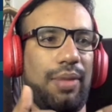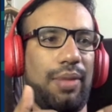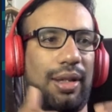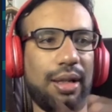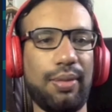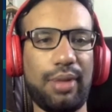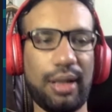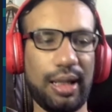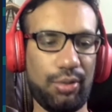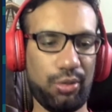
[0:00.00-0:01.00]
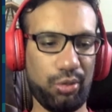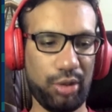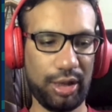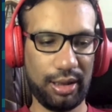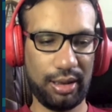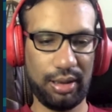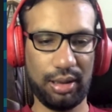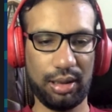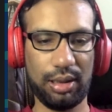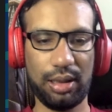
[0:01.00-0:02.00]
But sometimes
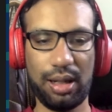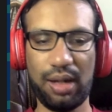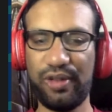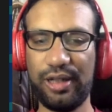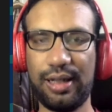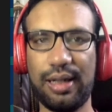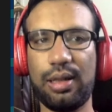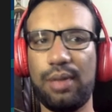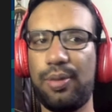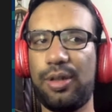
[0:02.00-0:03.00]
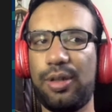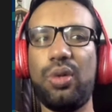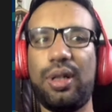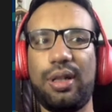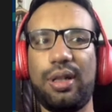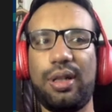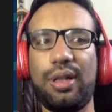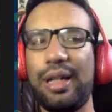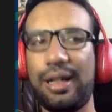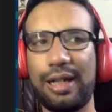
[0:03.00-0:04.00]
we often get
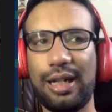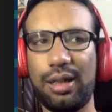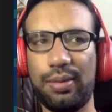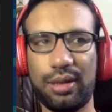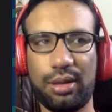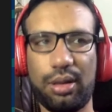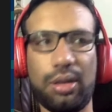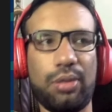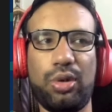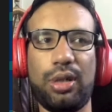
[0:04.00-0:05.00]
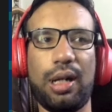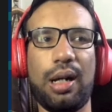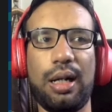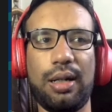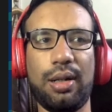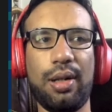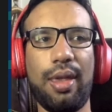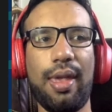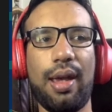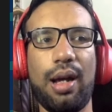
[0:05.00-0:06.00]
opportunity to create animations which
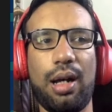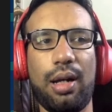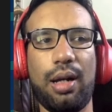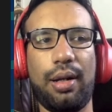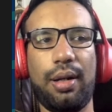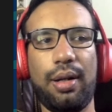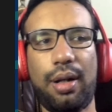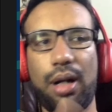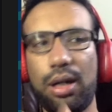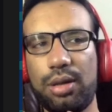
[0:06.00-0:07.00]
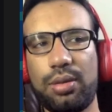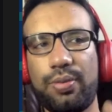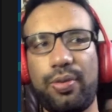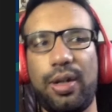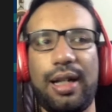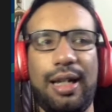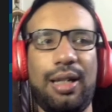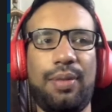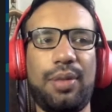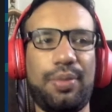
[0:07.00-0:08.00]
are not
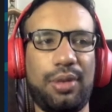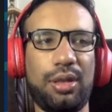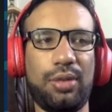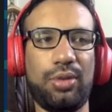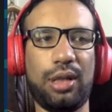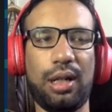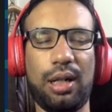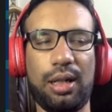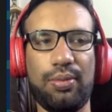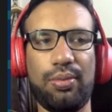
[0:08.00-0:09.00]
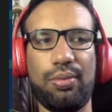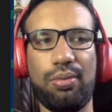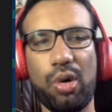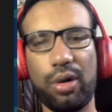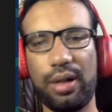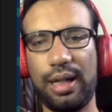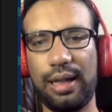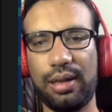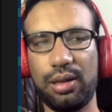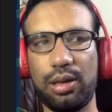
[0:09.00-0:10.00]
for any purpose, which are more
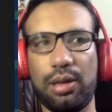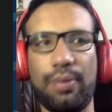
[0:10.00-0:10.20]
like